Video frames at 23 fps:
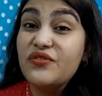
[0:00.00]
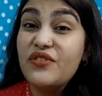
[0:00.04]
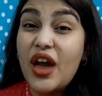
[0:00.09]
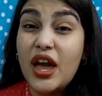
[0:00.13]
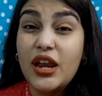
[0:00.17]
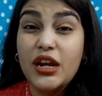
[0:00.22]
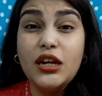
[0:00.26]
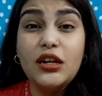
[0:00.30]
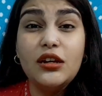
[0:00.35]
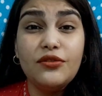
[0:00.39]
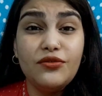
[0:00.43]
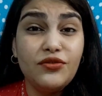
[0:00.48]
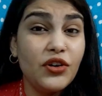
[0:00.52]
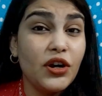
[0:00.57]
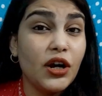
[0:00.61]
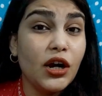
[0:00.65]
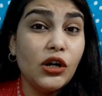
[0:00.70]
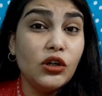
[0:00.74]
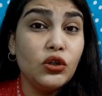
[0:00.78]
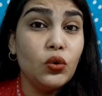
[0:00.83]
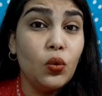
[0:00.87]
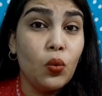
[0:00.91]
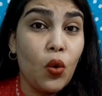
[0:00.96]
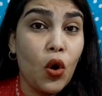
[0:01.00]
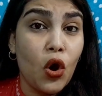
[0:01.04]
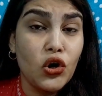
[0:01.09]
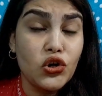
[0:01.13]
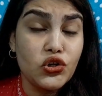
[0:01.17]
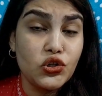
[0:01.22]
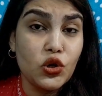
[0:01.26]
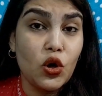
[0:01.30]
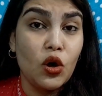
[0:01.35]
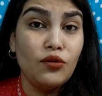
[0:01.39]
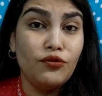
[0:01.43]
very difficult to
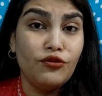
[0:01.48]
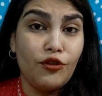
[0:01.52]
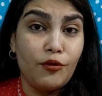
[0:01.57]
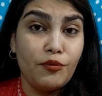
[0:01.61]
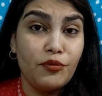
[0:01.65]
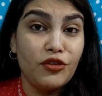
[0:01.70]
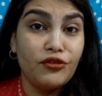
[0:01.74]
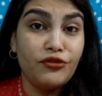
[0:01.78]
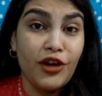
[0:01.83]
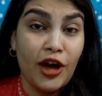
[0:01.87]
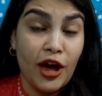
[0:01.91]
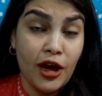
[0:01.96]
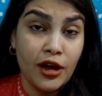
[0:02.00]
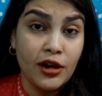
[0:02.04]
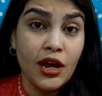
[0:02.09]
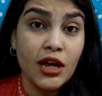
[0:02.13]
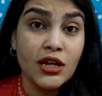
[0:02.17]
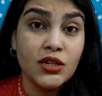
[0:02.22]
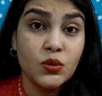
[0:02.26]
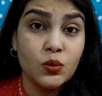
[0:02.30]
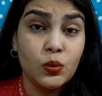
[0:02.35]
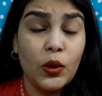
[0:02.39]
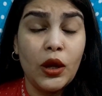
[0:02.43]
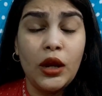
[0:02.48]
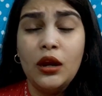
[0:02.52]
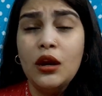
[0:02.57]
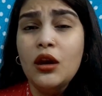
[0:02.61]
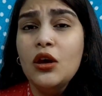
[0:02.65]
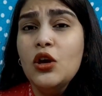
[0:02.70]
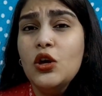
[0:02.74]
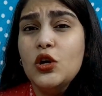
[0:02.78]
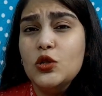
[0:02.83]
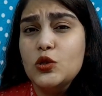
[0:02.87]
wash off from the hair as well